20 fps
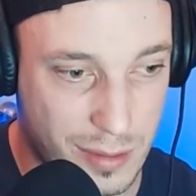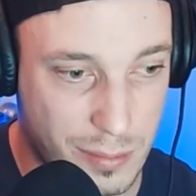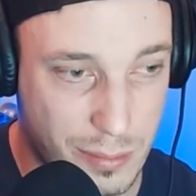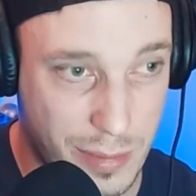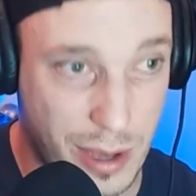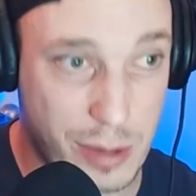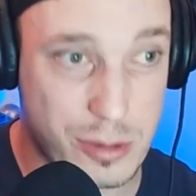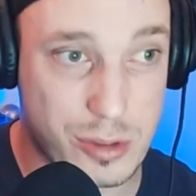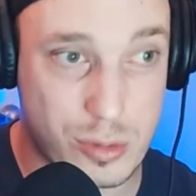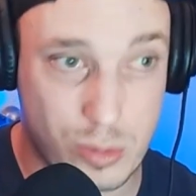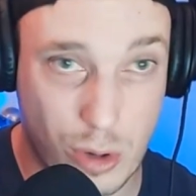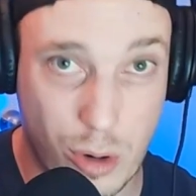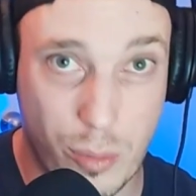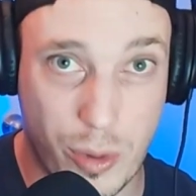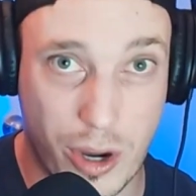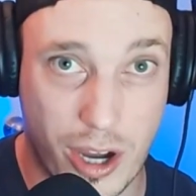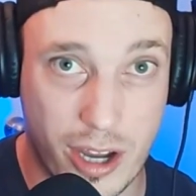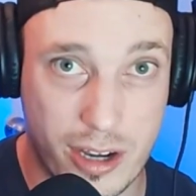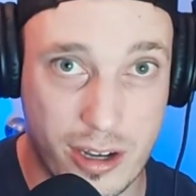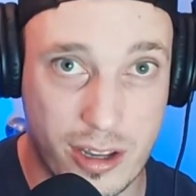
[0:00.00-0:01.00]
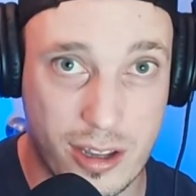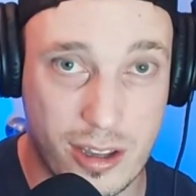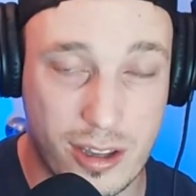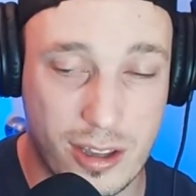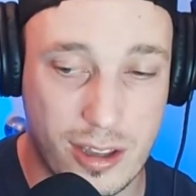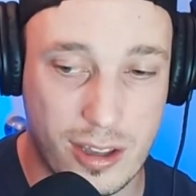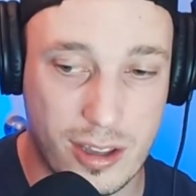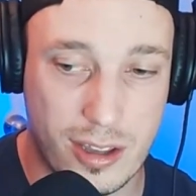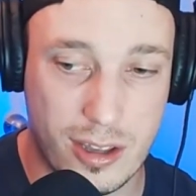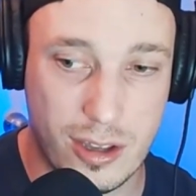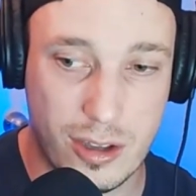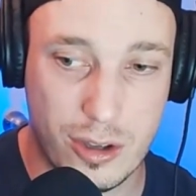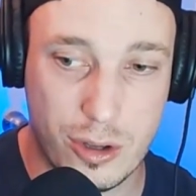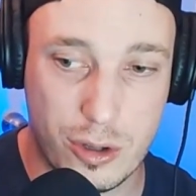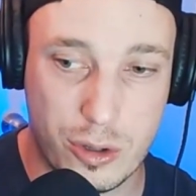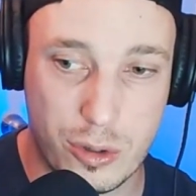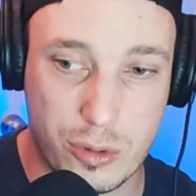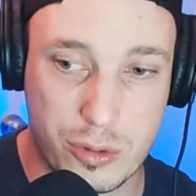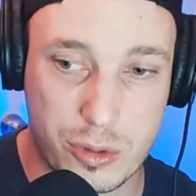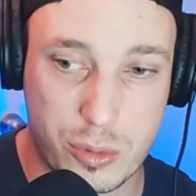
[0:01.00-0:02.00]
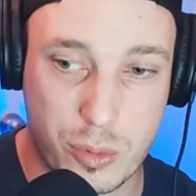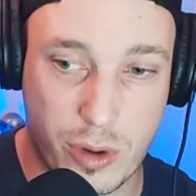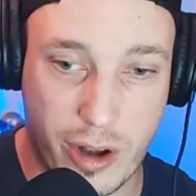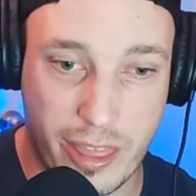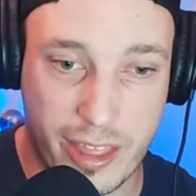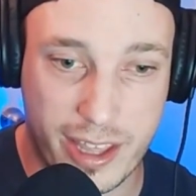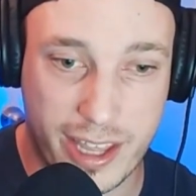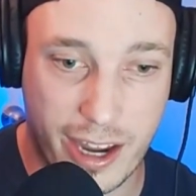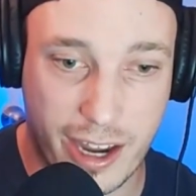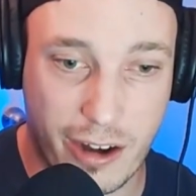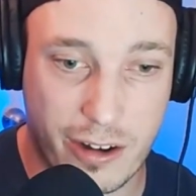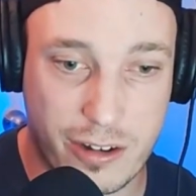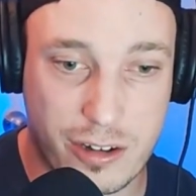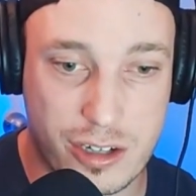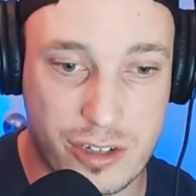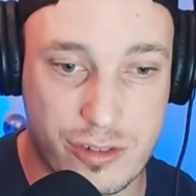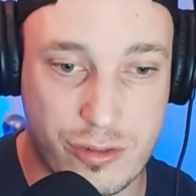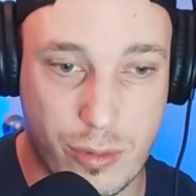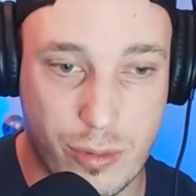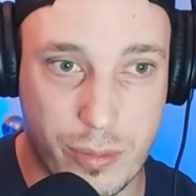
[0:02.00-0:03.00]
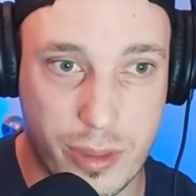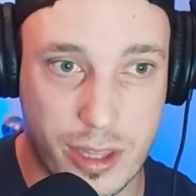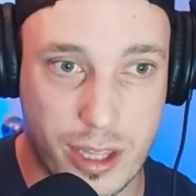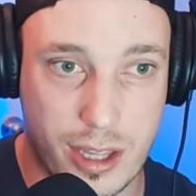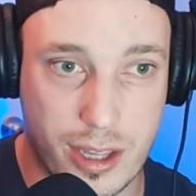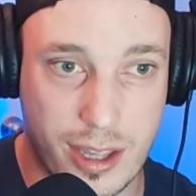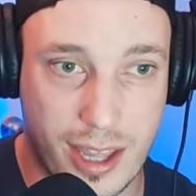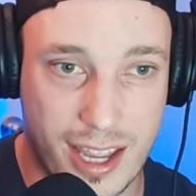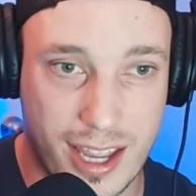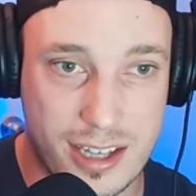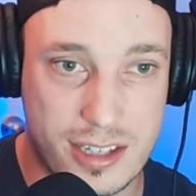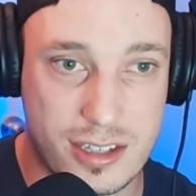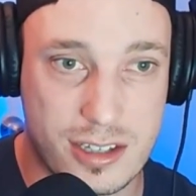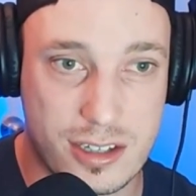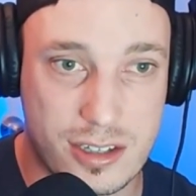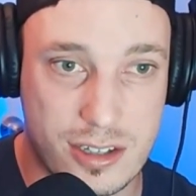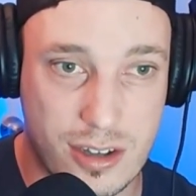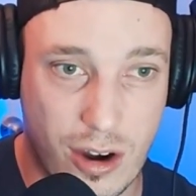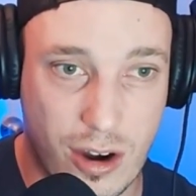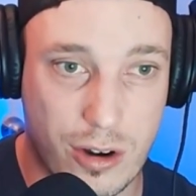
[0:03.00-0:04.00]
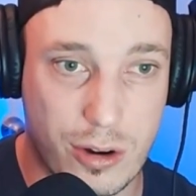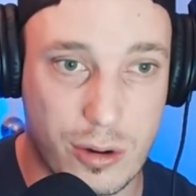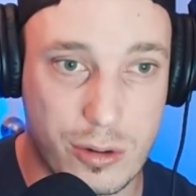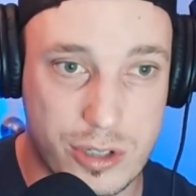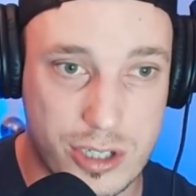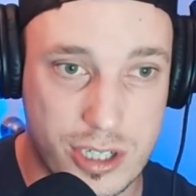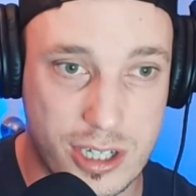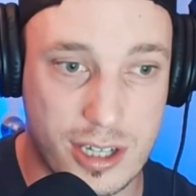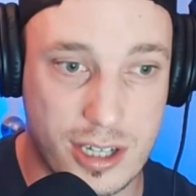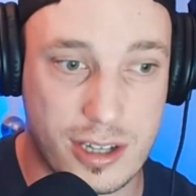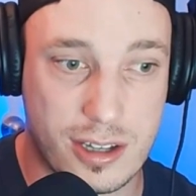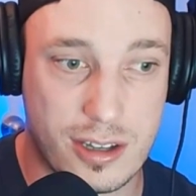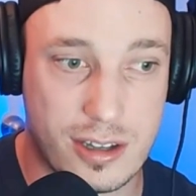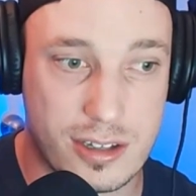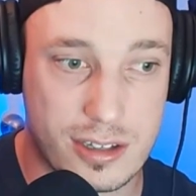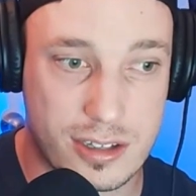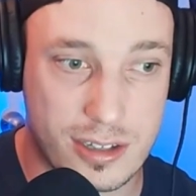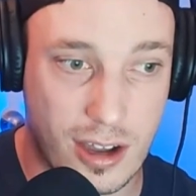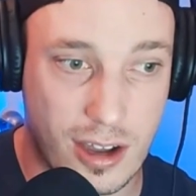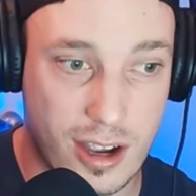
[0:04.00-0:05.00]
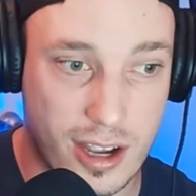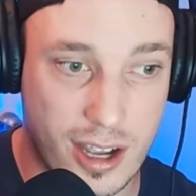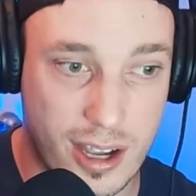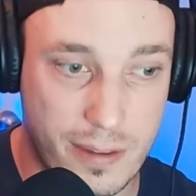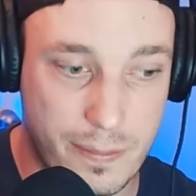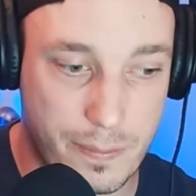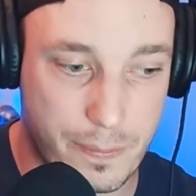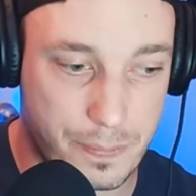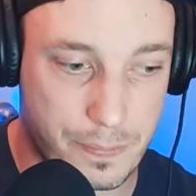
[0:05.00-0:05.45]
mouse robot, who is one of the characters from the Asus ROG saga,